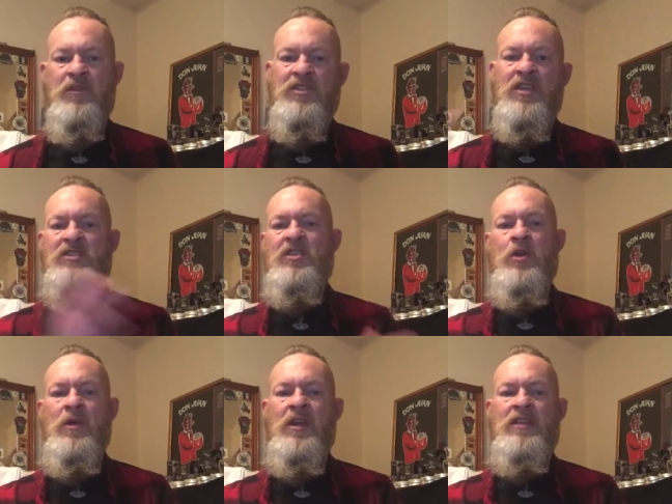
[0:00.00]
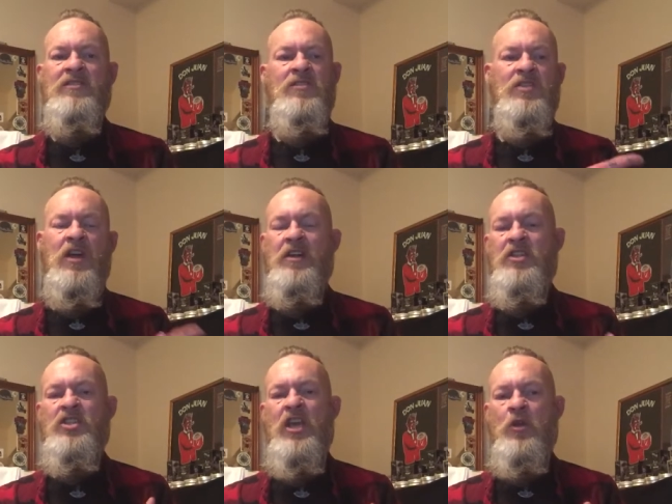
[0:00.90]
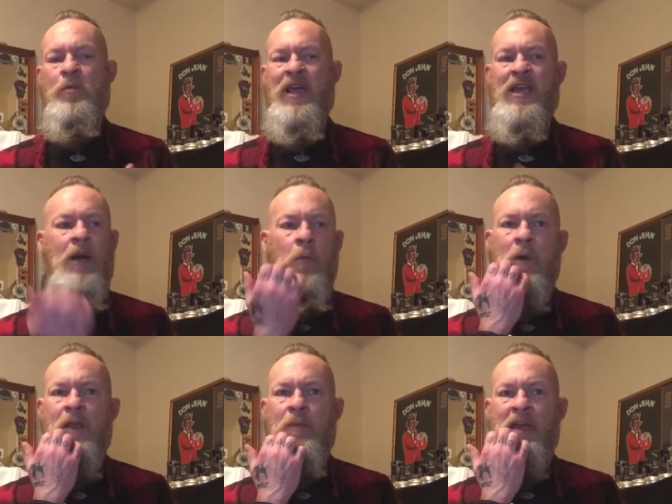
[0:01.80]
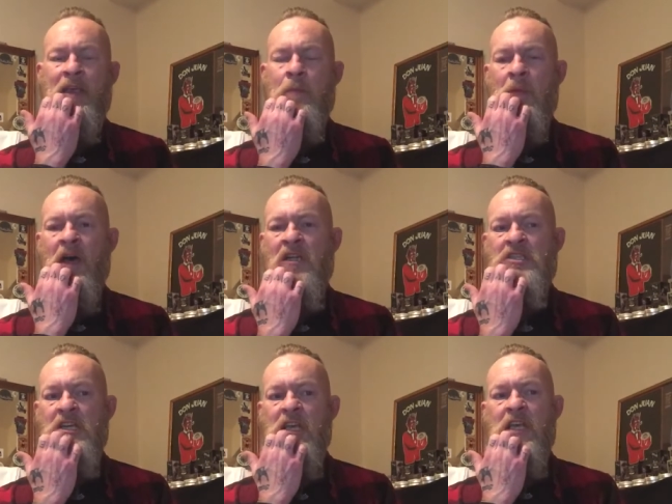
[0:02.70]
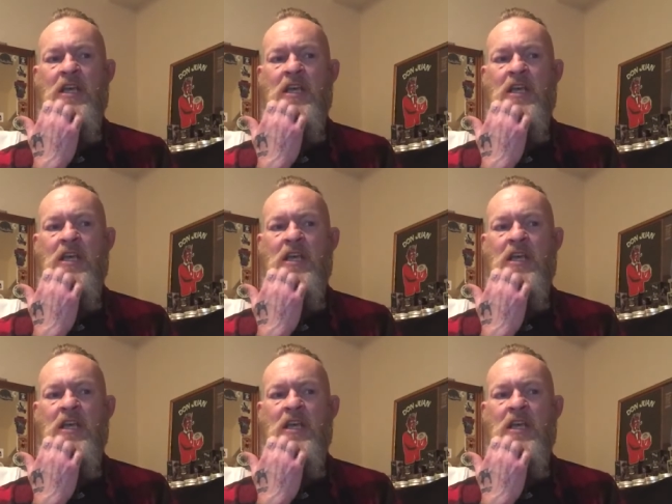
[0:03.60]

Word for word: But since doing this and starting this channel back up way back in March,